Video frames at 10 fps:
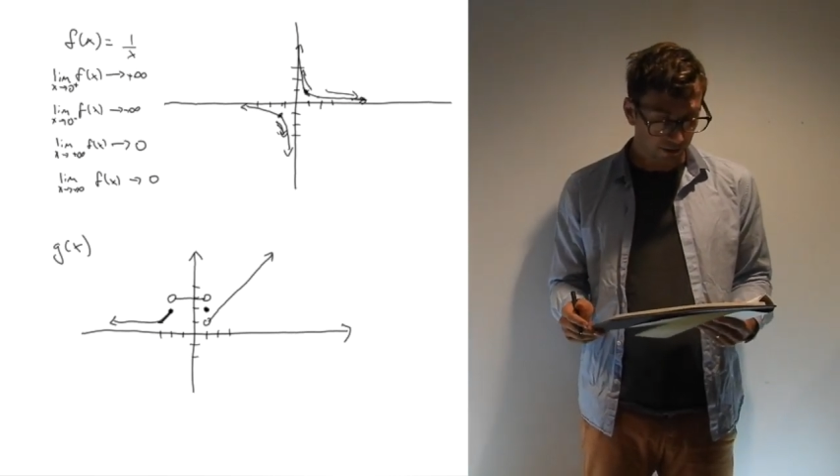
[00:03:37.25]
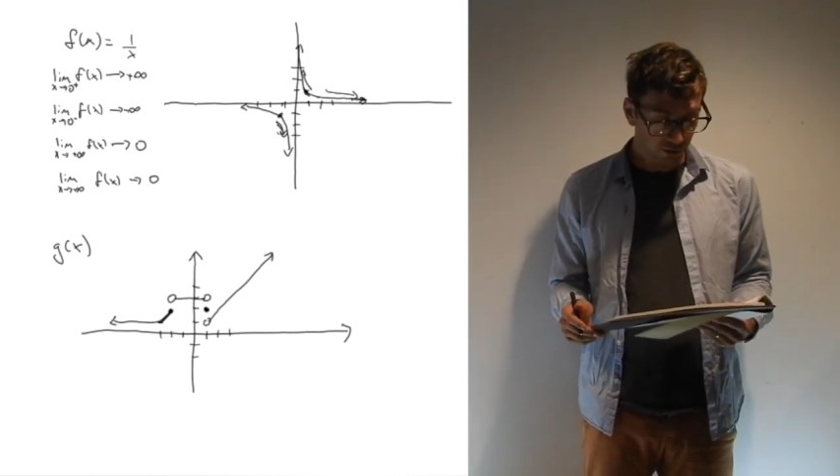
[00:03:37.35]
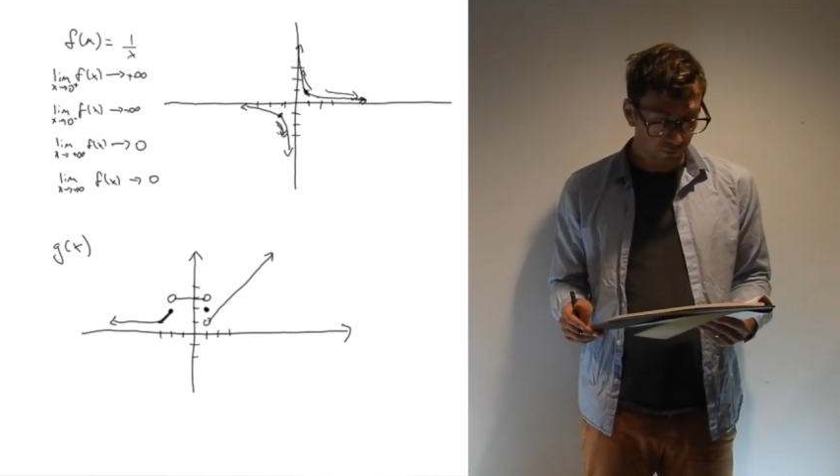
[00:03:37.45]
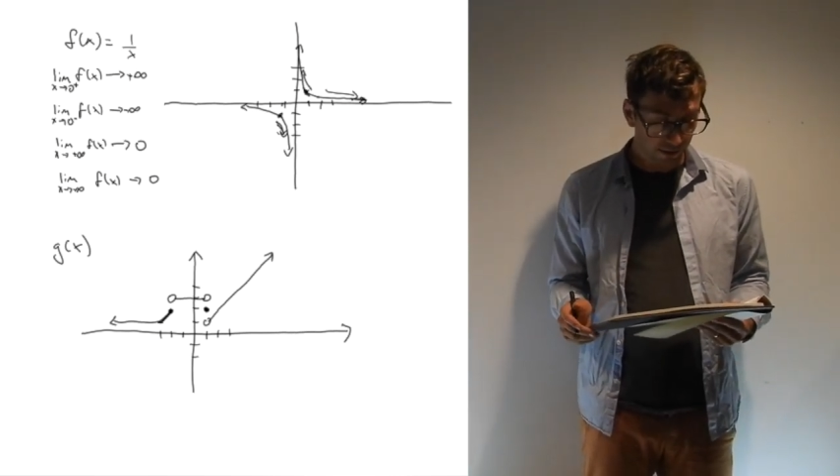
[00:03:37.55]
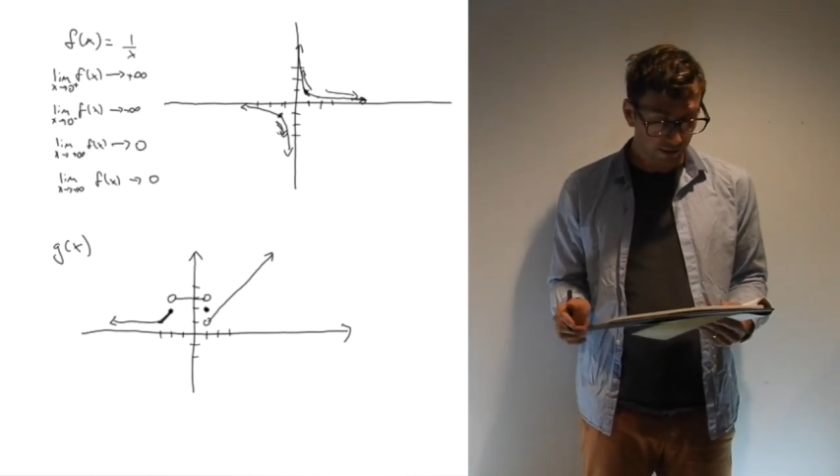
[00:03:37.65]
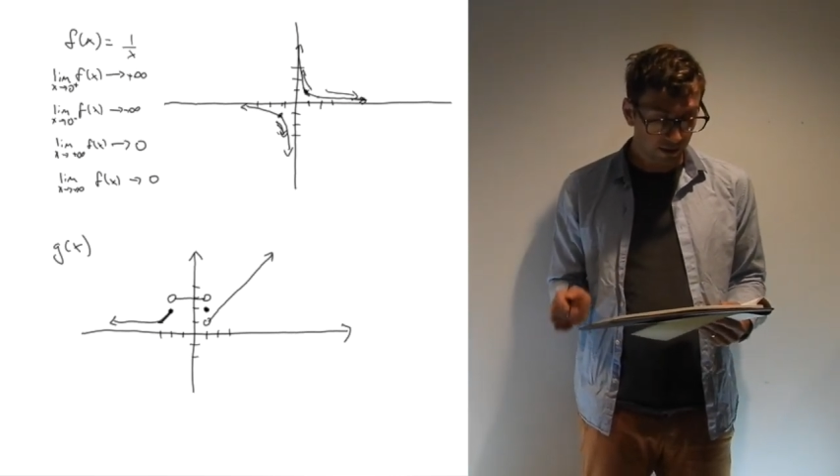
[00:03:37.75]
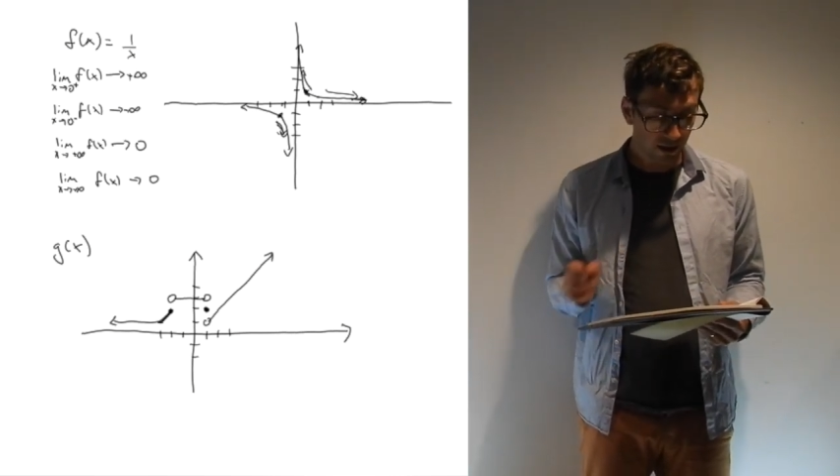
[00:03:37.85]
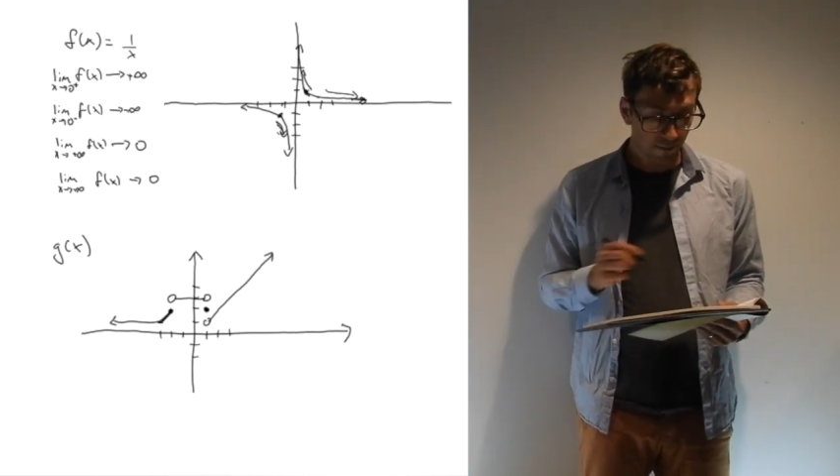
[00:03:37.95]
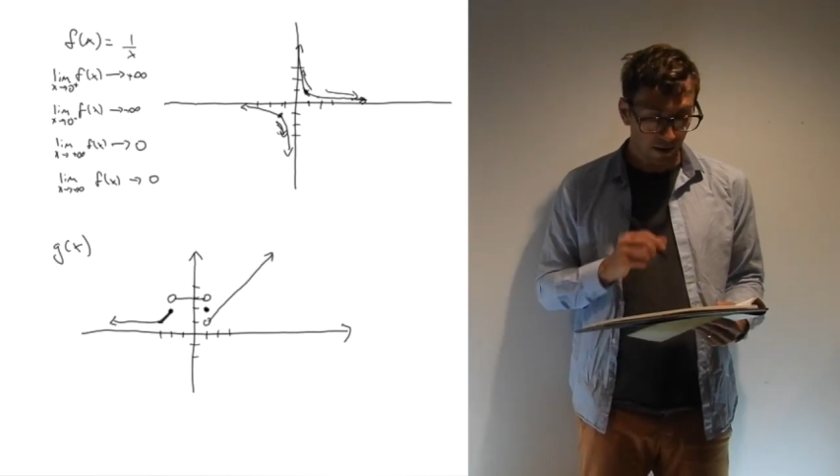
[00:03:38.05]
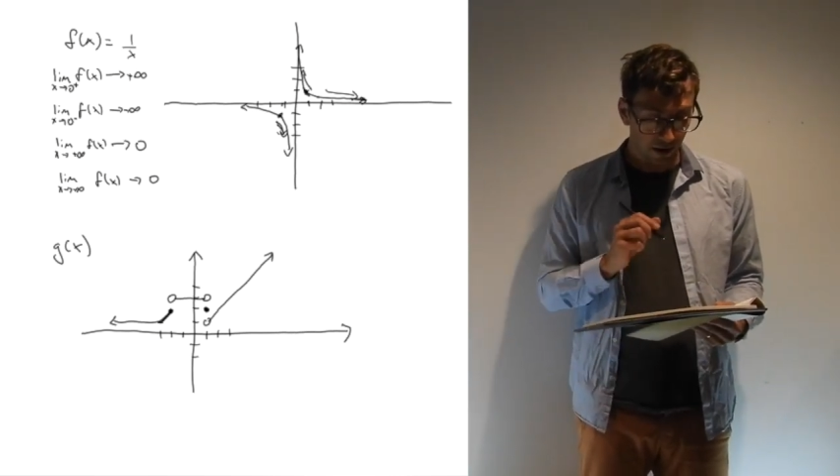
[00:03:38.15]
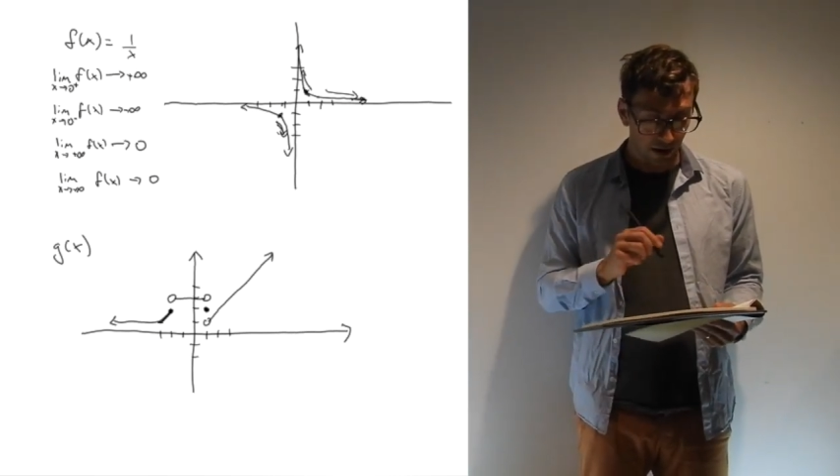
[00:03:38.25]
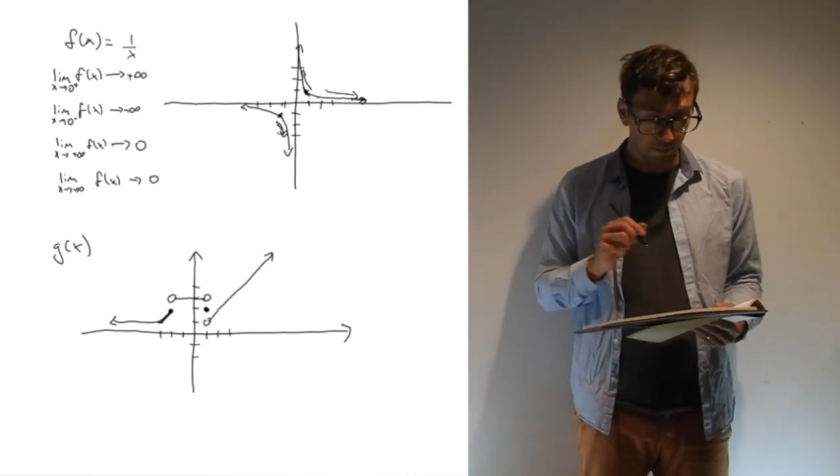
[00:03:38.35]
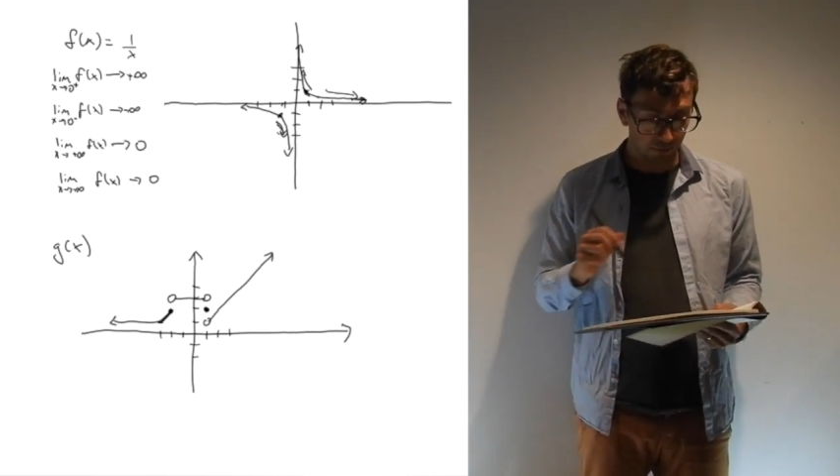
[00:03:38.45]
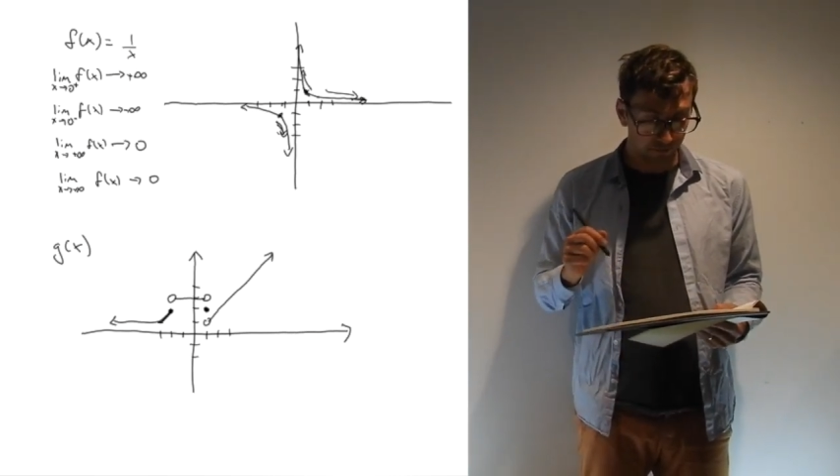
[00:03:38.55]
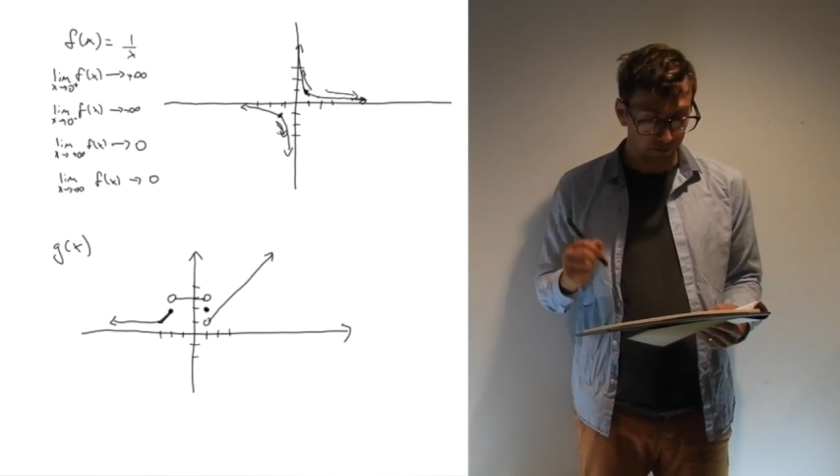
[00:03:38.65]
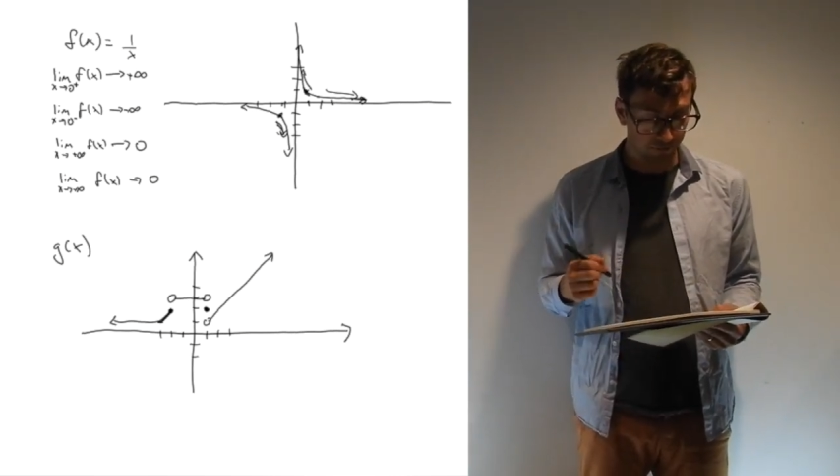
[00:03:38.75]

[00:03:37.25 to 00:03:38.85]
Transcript: so we can think about a number of